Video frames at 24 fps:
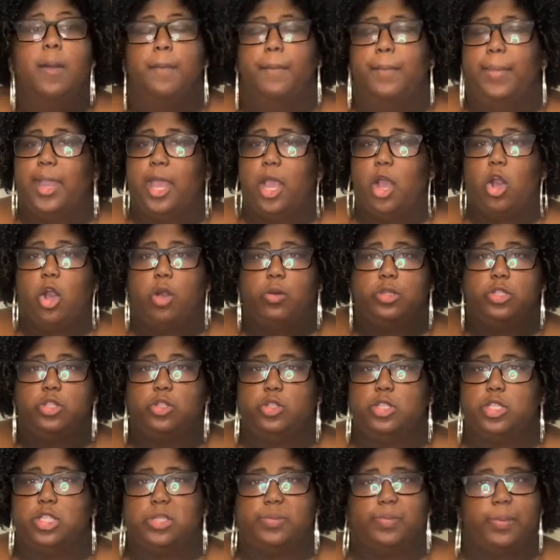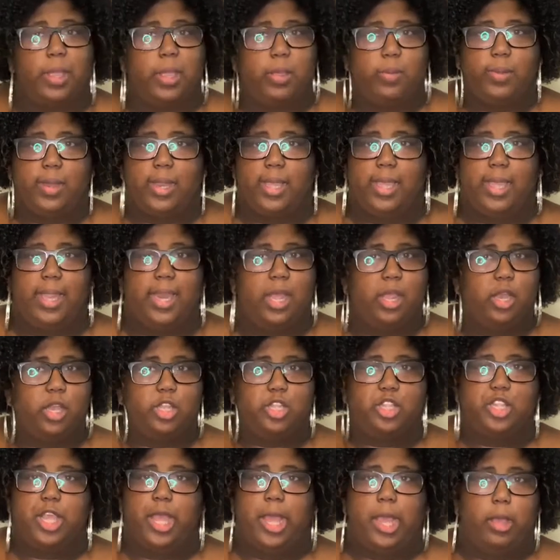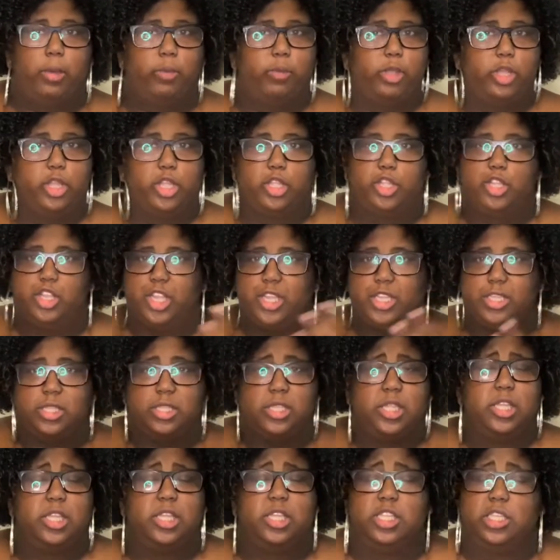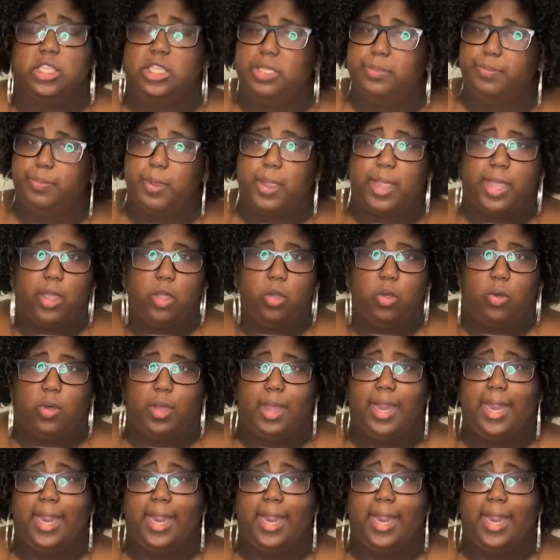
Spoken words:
But I always use a spray when I get out of the shower just to spray on,